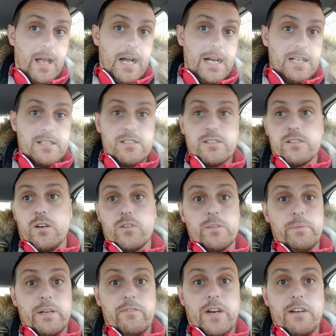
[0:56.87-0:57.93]
And it's going
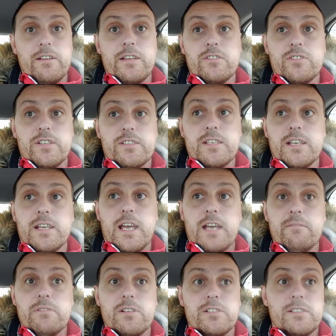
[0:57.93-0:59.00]
to be a very interesting
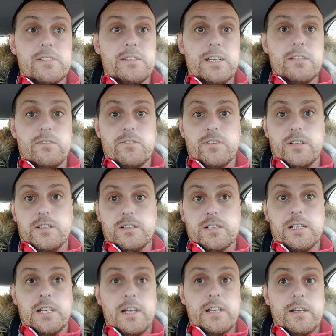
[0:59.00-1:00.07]
game, guys. I think
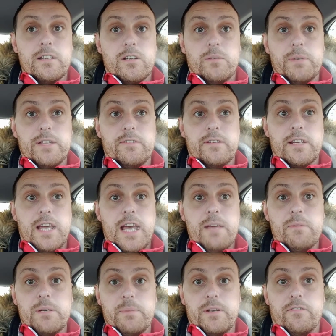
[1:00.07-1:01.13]
Dundalk come into the
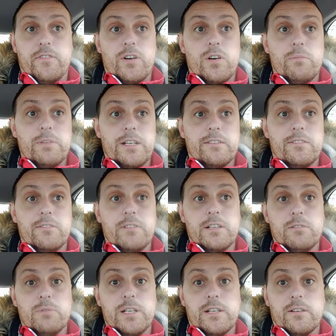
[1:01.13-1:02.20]
game in a bit of form with that
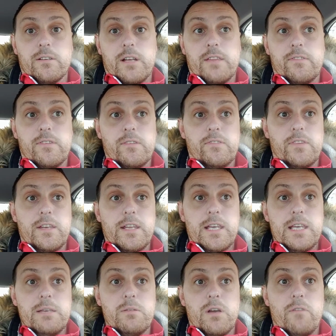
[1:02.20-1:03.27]
2-0 win against
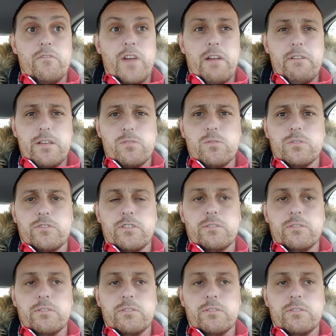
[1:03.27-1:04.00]
UCD. A very good